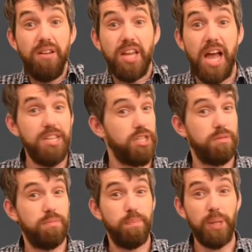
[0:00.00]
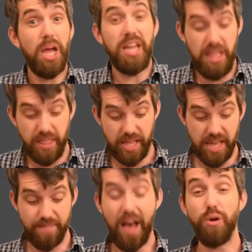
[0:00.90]
Can I just plug in
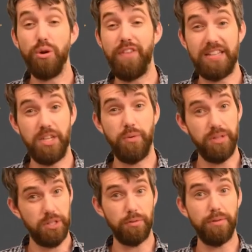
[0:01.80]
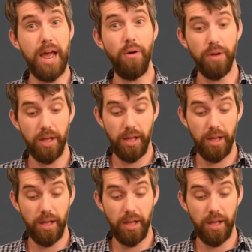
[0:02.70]
the value of x equal to 0 now?